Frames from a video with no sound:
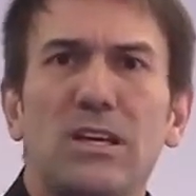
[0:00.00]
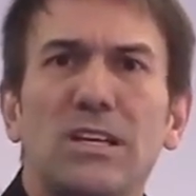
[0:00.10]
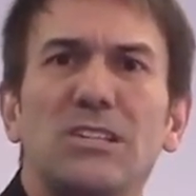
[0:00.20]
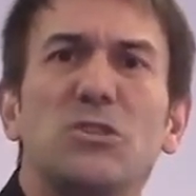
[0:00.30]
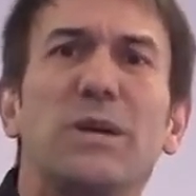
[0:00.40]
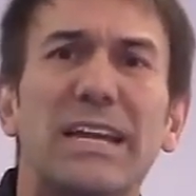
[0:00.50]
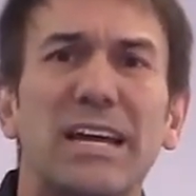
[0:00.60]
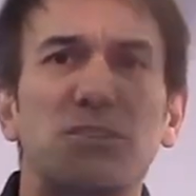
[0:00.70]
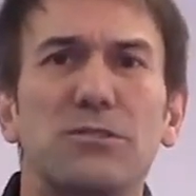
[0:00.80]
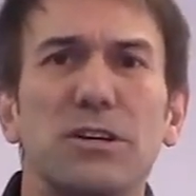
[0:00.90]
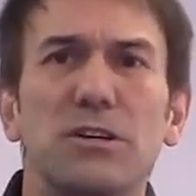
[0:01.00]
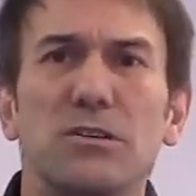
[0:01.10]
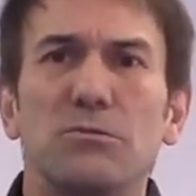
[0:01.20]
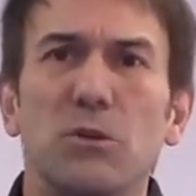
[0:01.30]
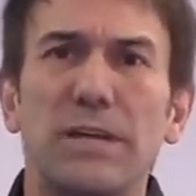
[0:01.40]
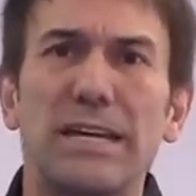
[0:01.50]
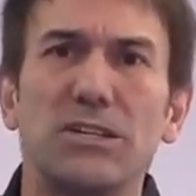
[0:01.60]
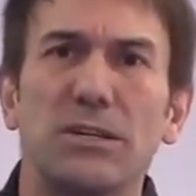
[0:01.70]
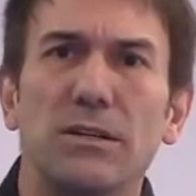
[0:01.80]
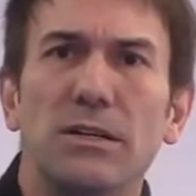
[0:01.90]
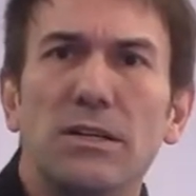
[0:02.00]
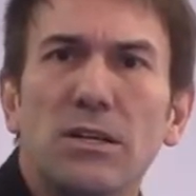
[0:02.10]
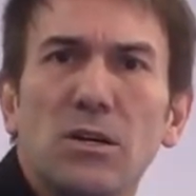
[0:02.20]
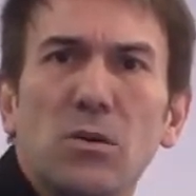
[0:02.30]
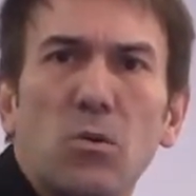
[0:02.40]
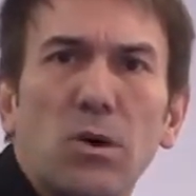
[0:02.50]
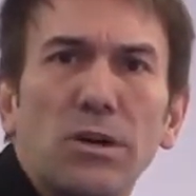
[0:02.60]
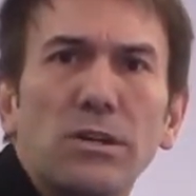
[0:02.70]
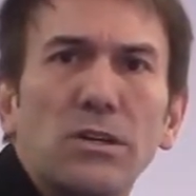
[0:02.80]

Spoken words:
doing an extra rotation. 1,